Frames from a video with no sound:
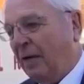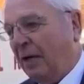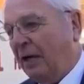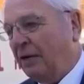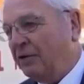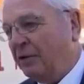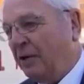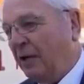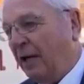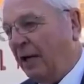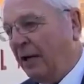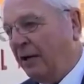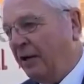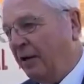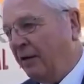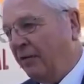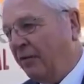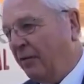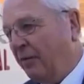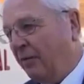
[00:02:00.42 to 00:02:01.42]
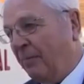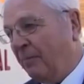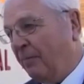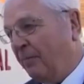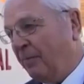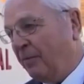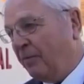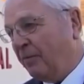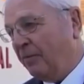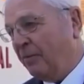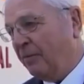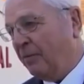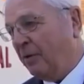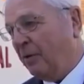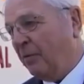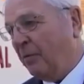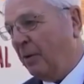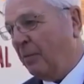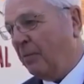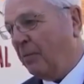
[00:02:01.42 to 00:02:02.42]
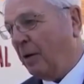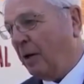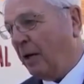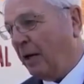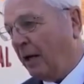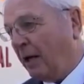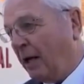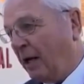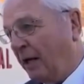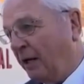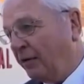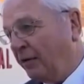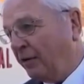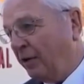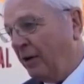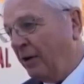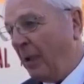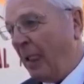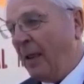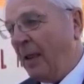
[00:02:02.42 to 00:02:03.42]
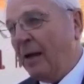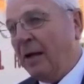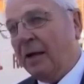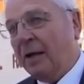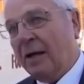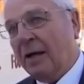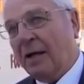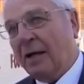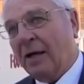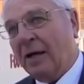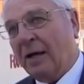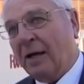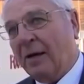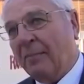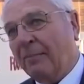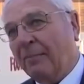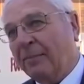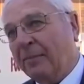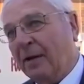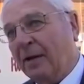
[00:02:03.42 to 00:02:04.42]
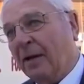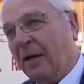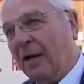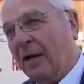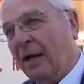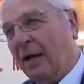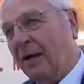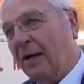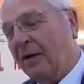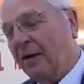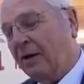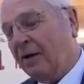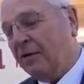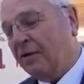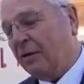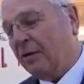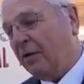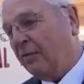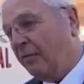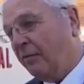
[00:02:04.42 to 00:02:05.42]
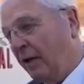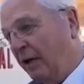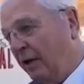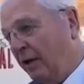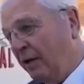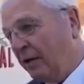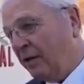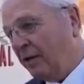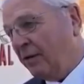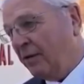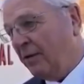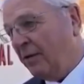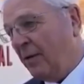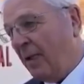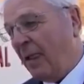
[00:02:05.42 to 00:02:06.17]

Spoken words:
isolated from too many prying eyes, and it's convenient.